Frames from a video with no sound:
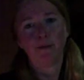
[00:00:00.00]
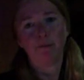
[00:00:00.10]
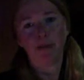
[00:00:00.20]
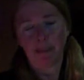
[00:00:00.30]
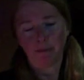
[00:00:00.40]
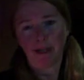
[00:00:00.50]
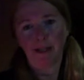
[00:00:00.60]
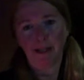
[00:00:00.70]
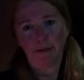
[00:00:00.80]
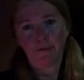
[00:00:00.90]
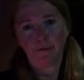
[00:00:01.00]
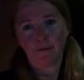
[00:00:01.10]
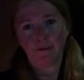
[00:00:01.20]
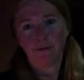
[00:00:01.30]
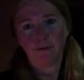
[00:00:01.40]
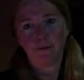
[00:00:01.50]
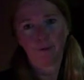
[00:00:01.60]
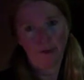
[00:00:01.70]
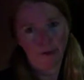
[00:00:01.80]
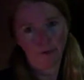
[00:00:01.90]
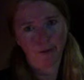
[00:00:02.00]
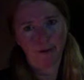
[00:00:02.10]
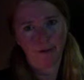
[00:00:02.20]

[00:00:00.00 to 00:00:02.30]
being in my life forever